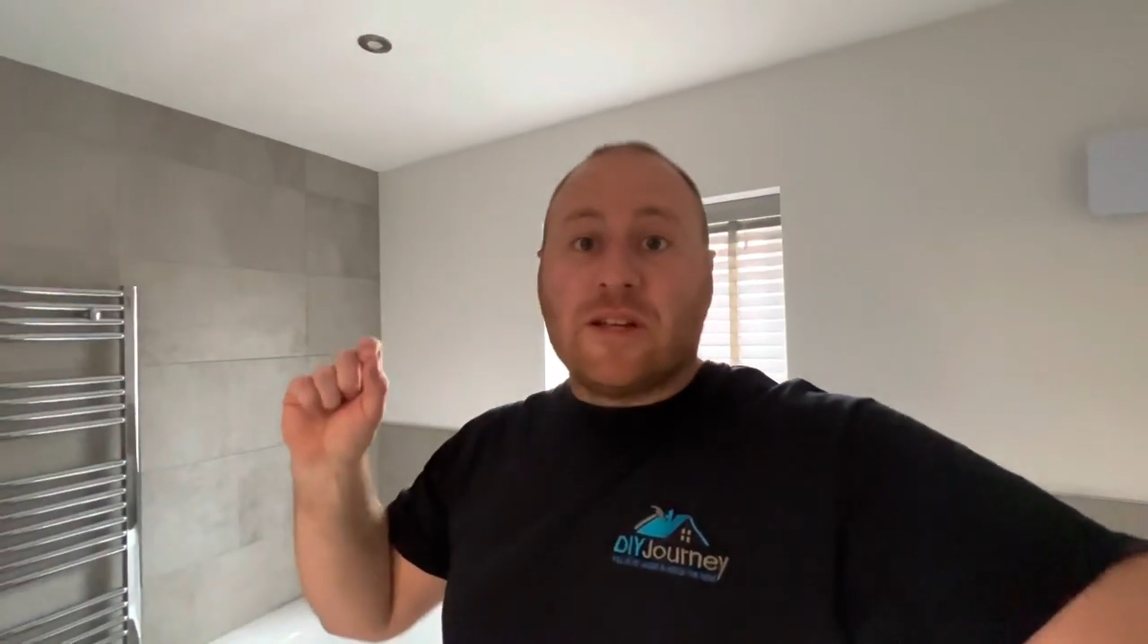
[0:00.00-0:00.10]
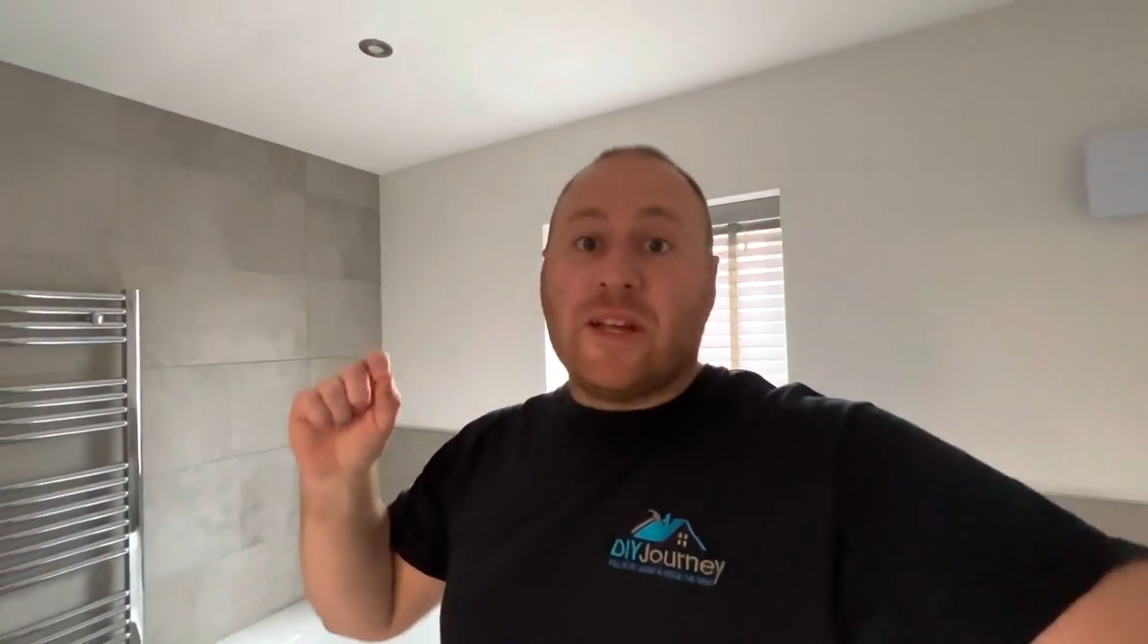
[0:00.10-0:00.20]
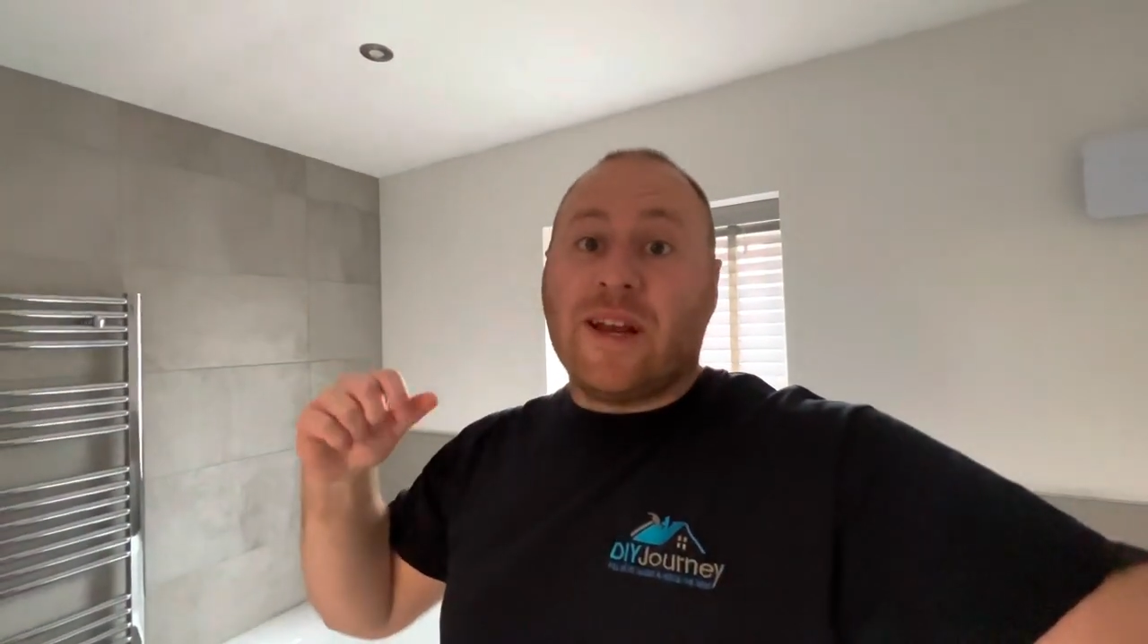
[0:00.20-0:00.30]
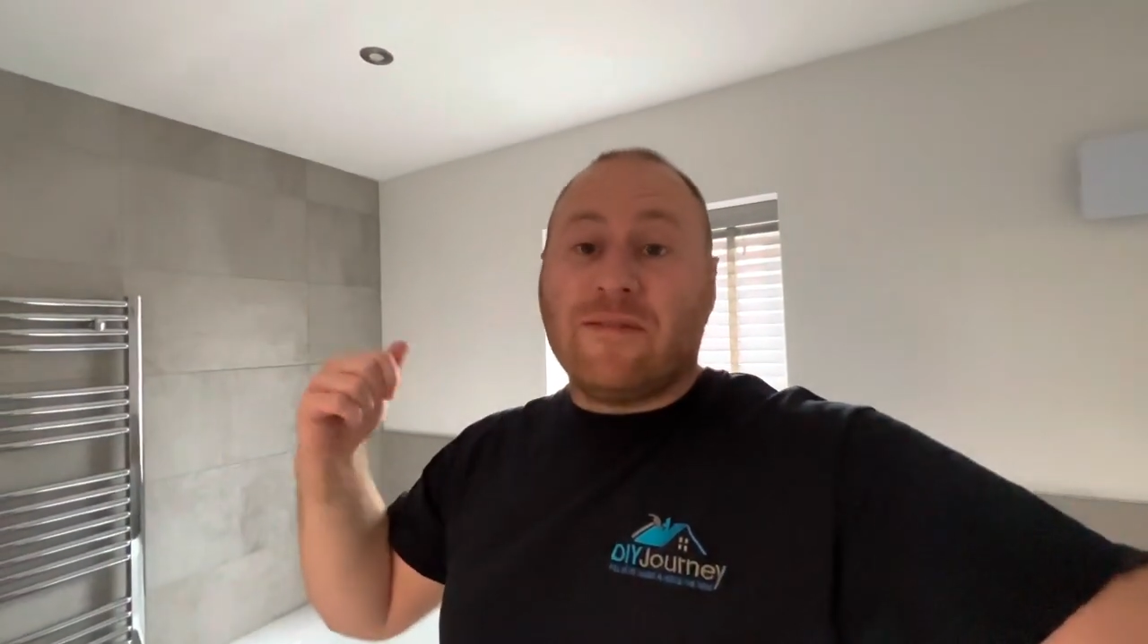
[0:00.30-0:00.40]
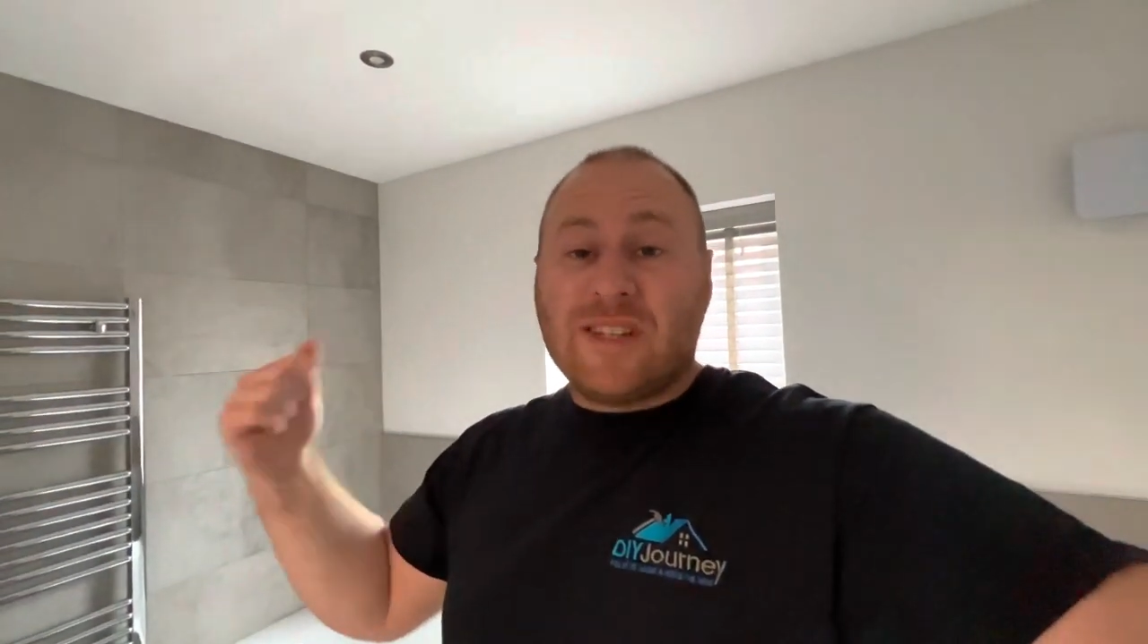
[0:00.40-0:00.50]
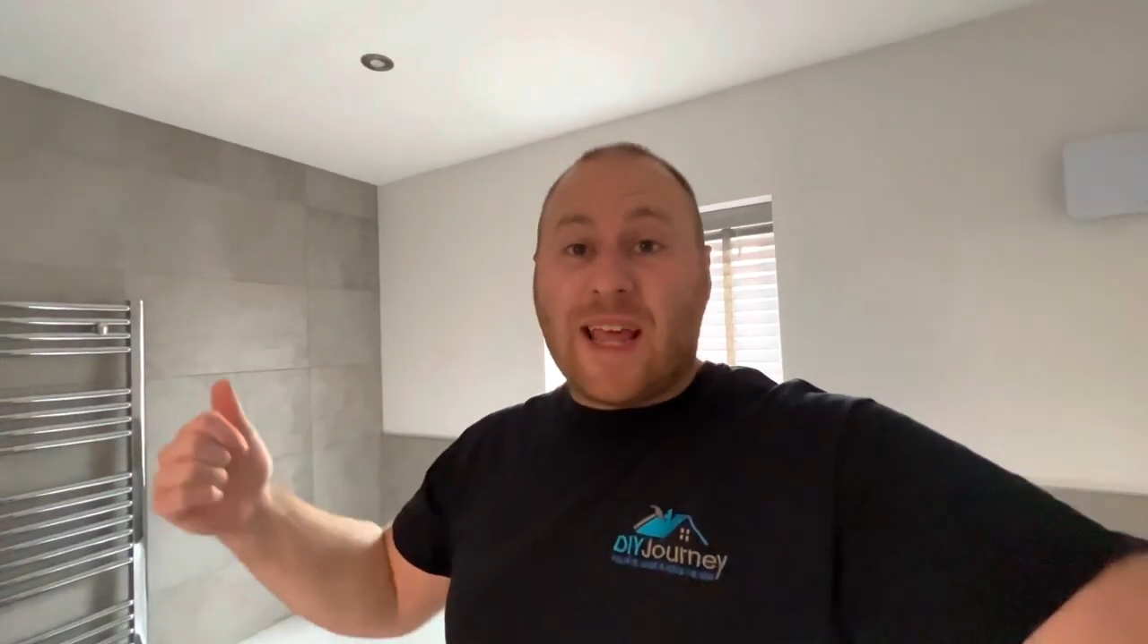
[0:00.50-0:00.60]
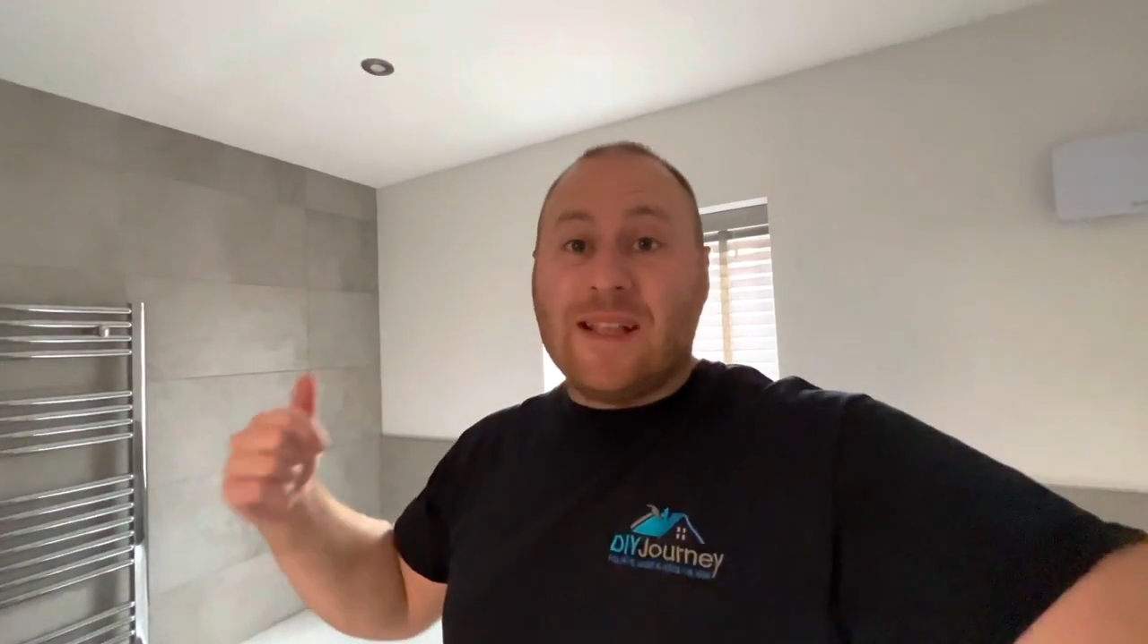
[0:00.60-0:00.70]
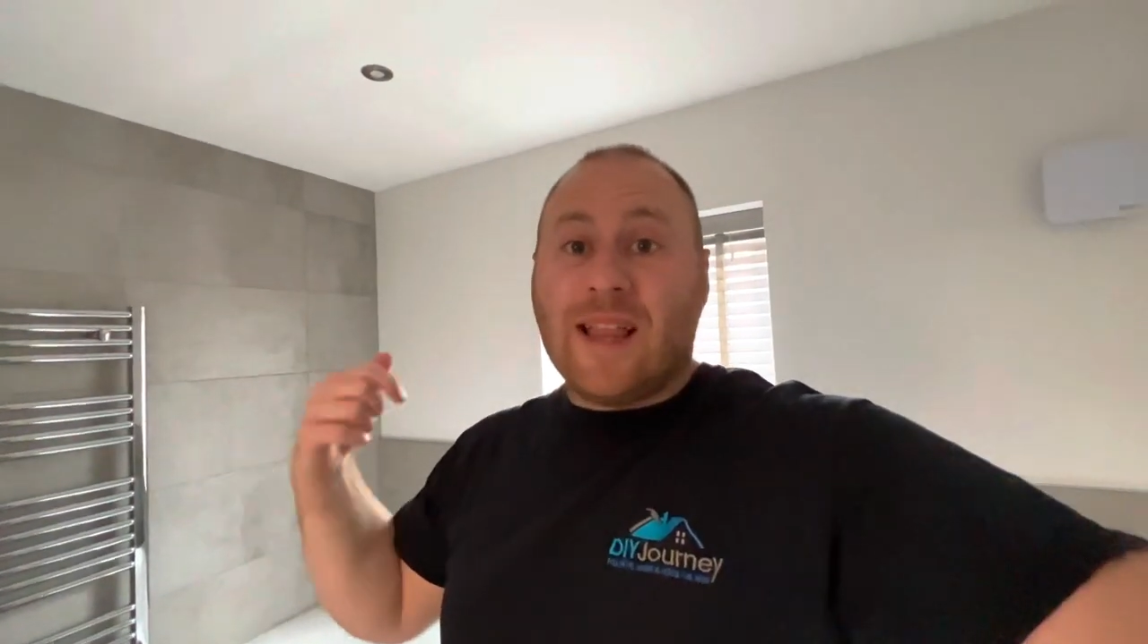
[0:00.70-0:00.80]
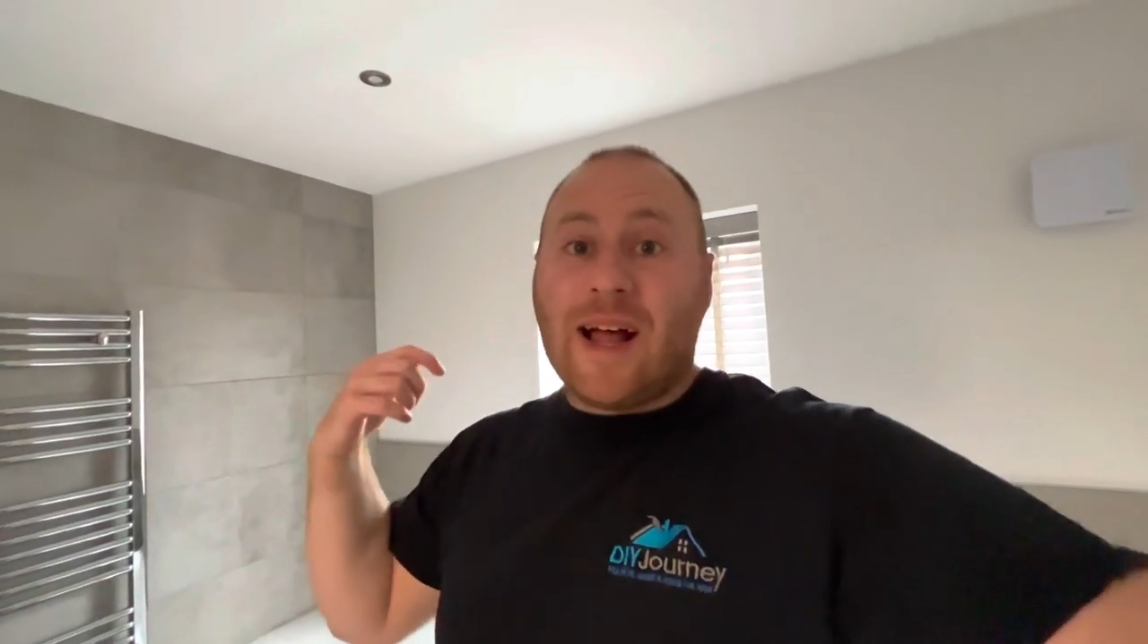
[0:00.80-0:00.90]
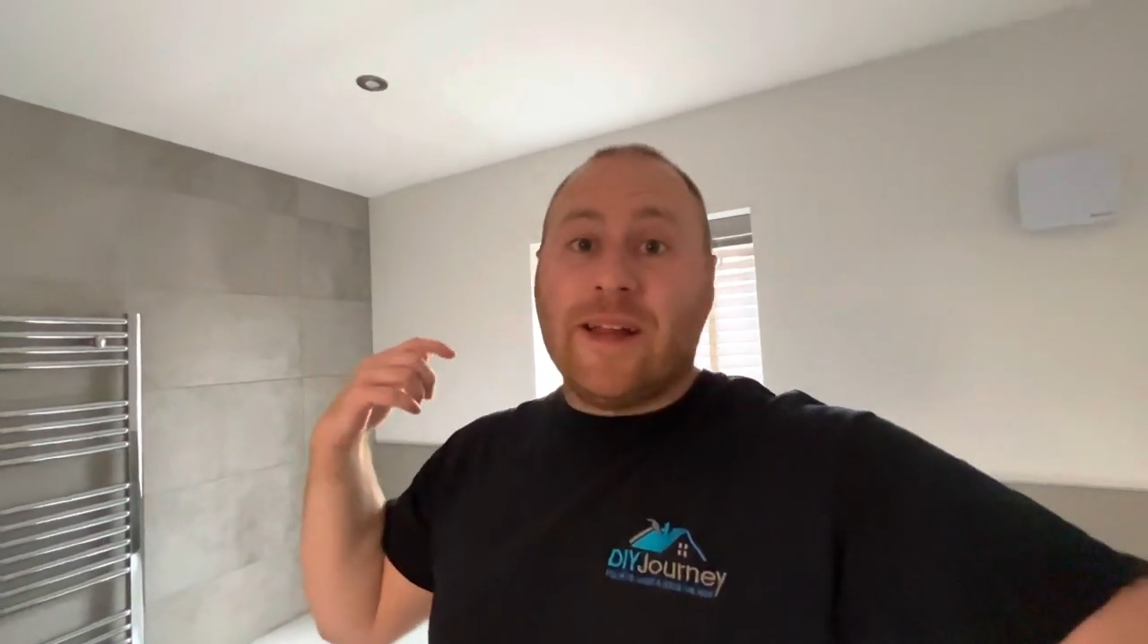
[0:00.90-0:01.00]
So you can have
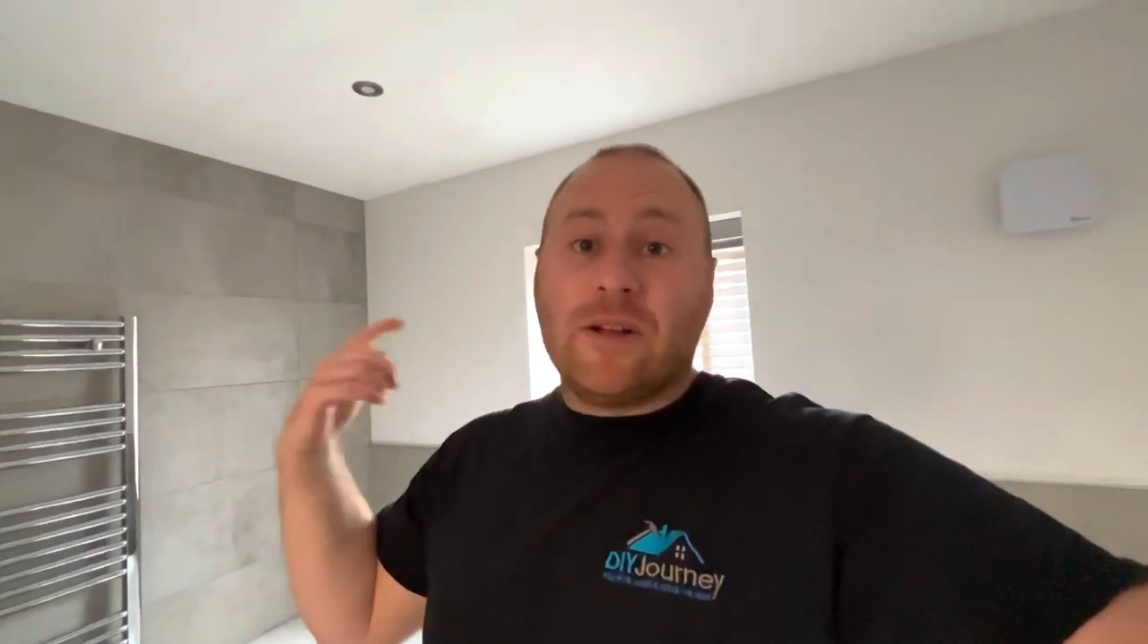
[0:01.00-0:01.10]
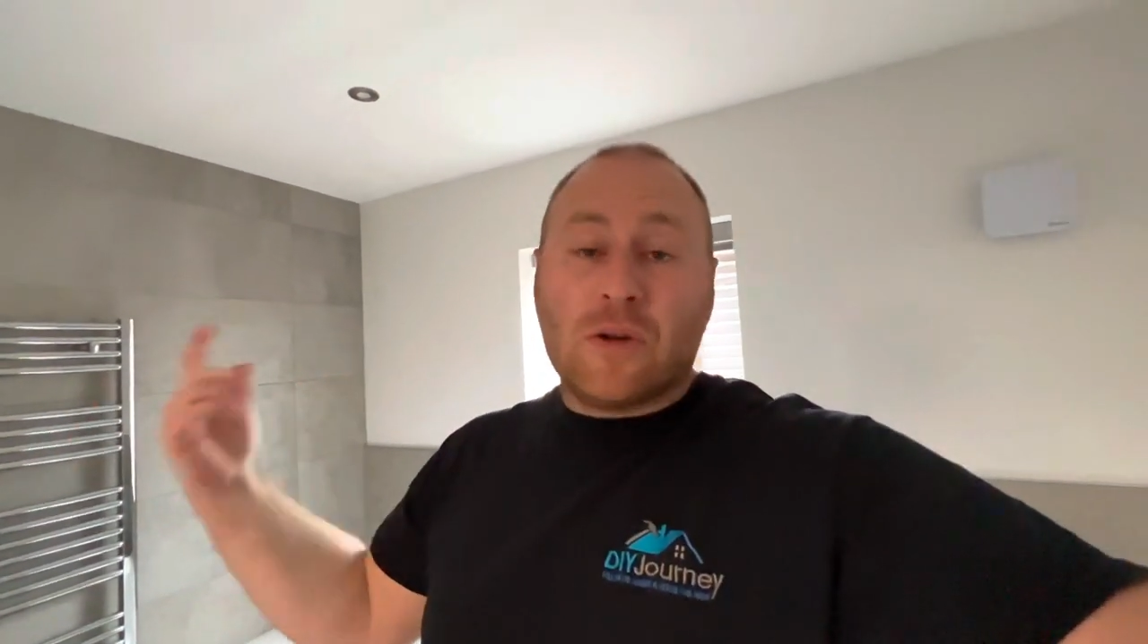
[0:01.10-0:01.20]
daylight,